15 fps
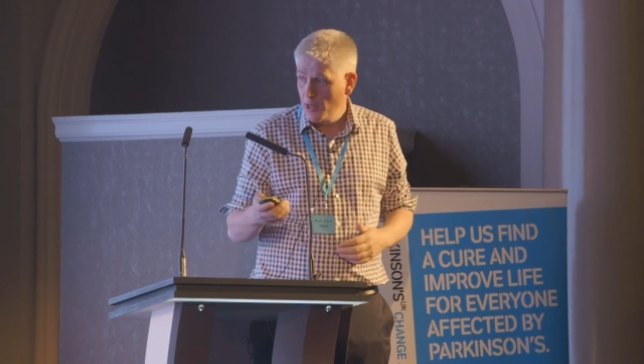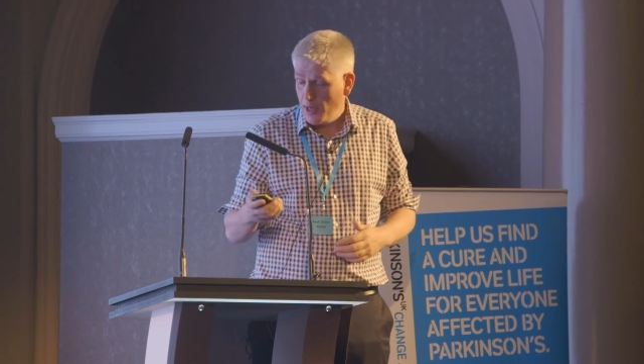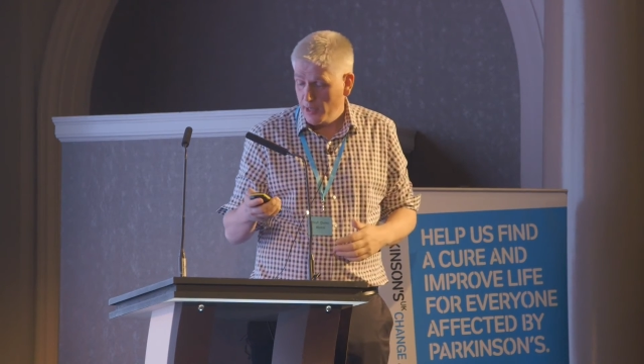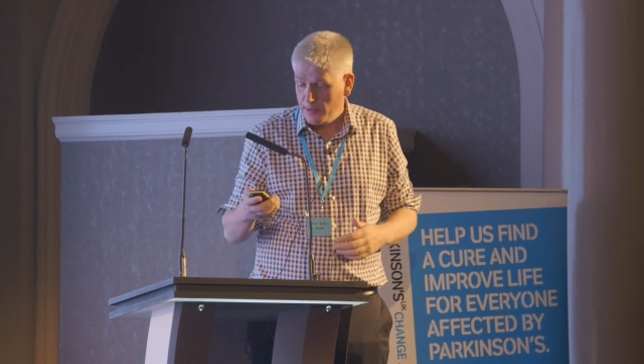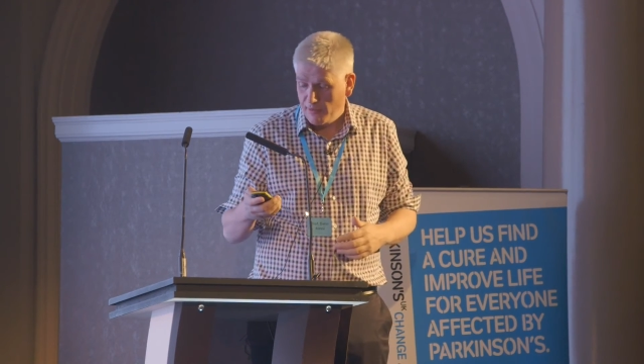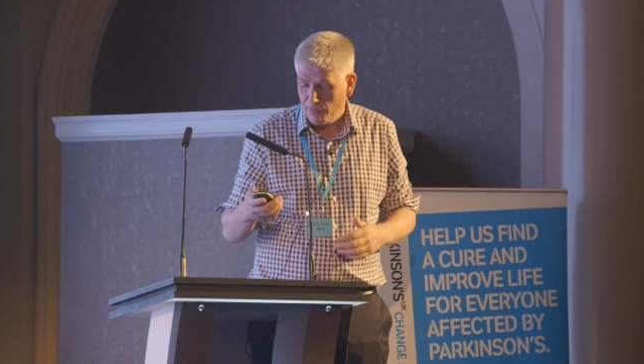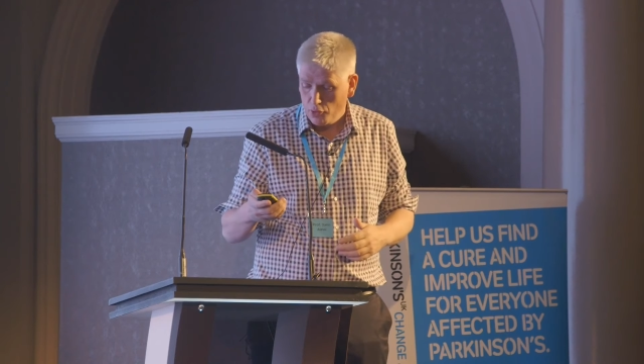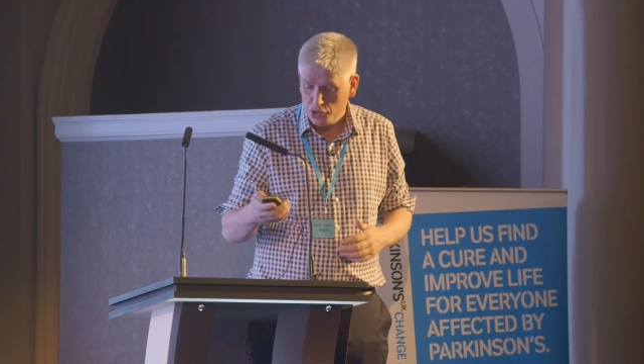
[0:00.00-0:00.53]

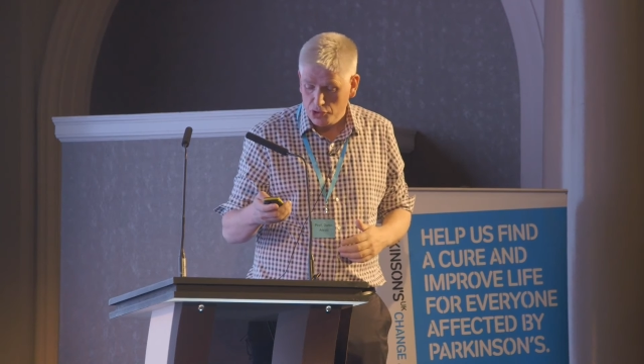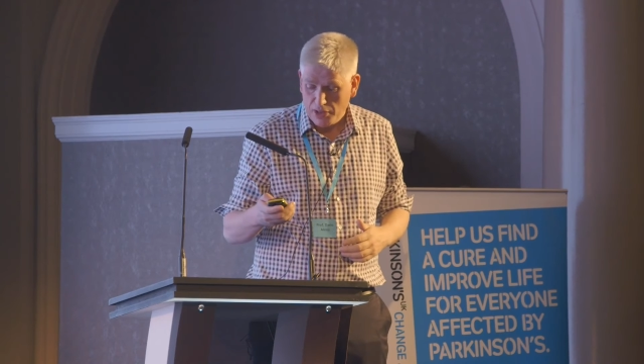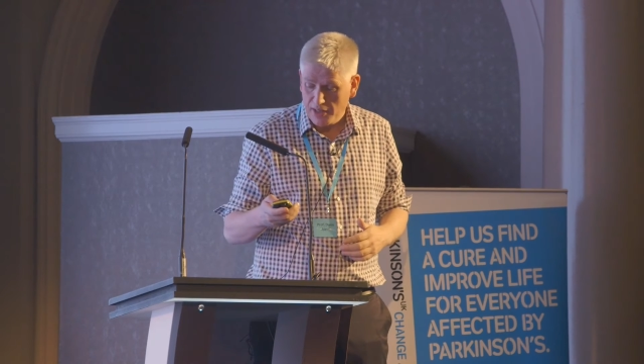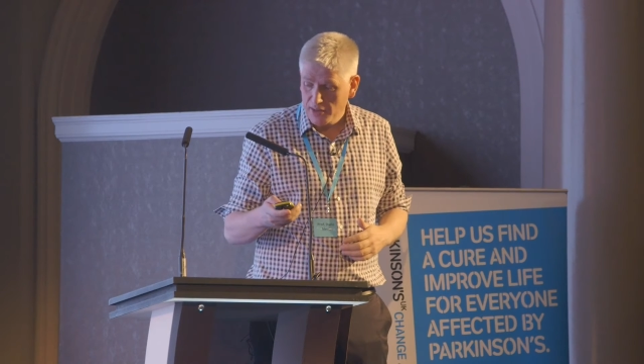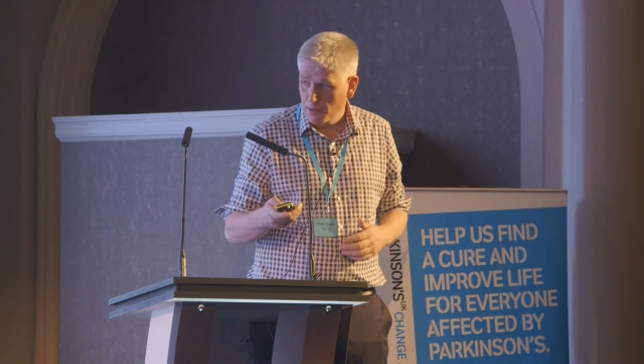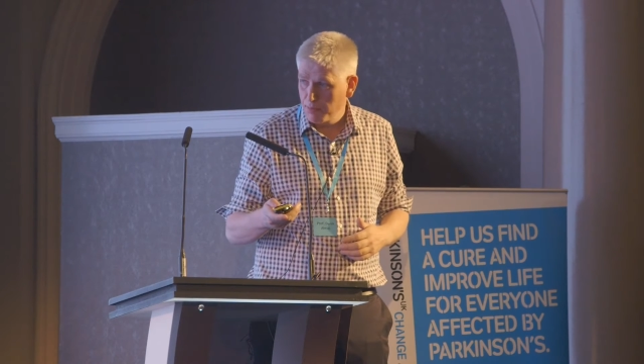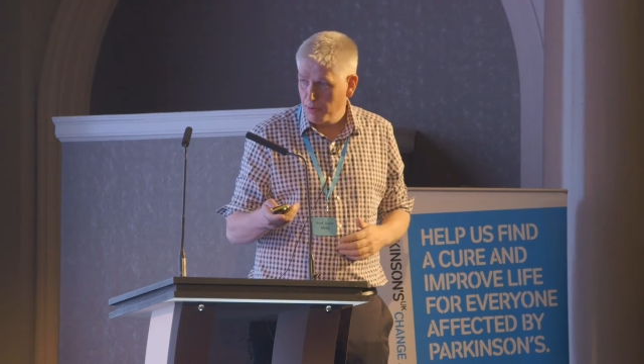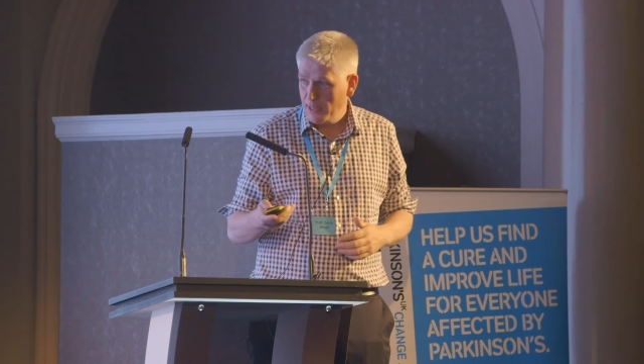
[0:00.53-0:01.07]
and I've also
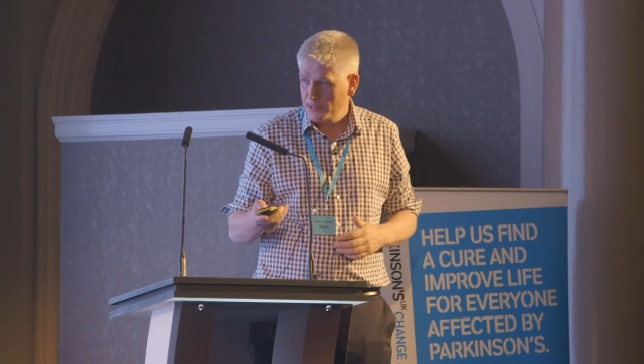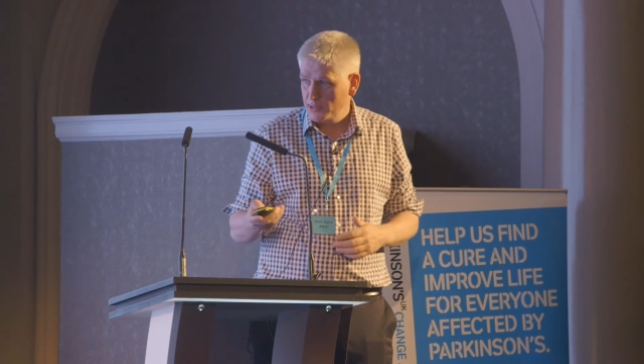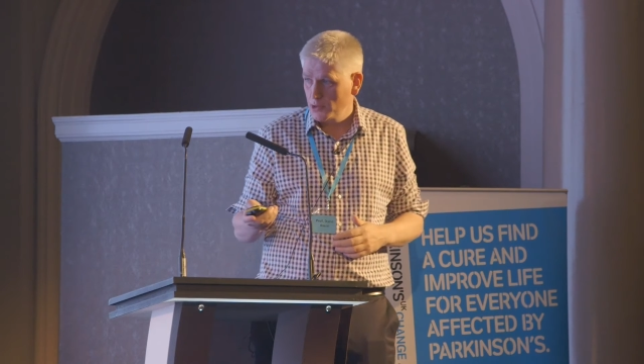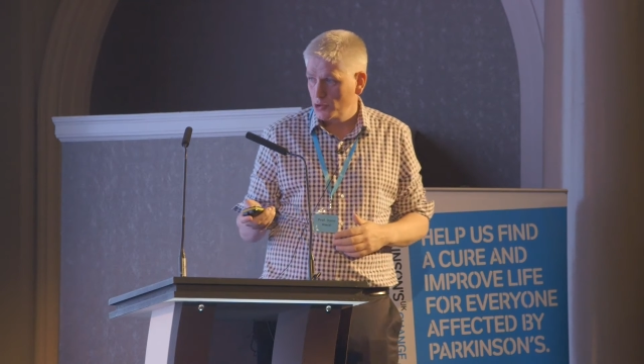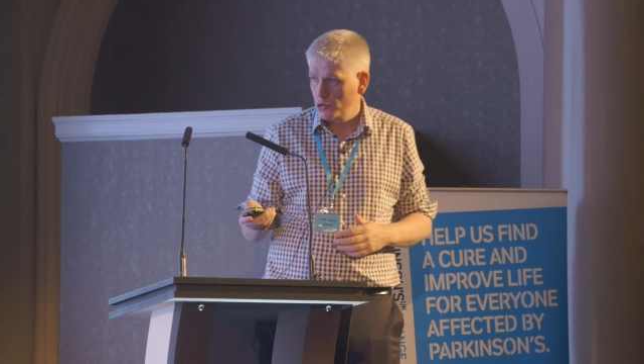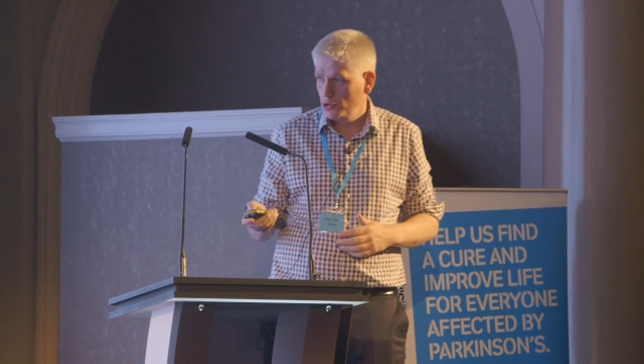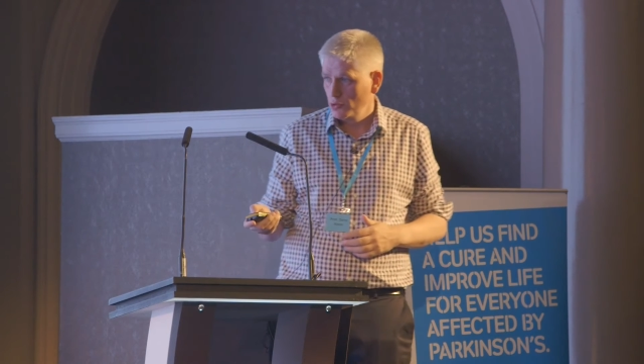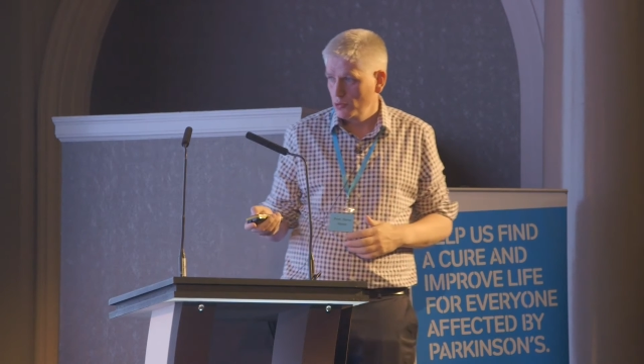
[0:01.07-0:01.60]
had the pleasure
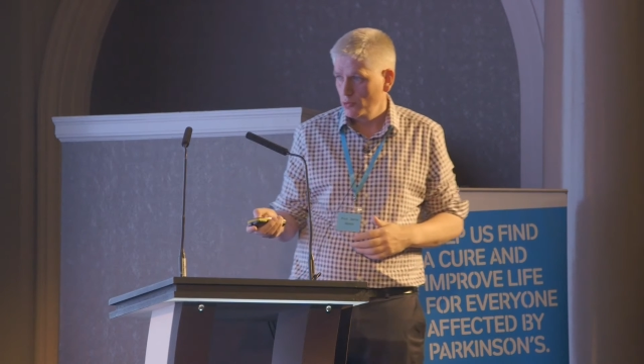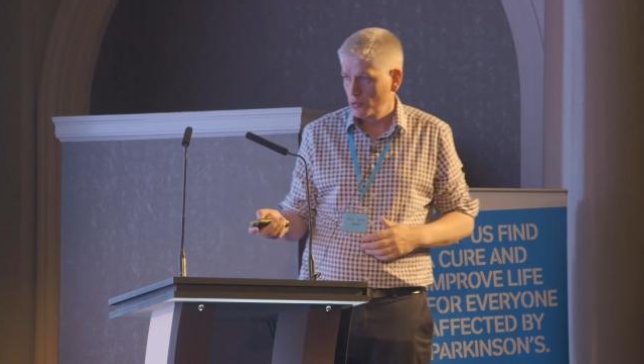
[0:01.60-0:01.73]
to,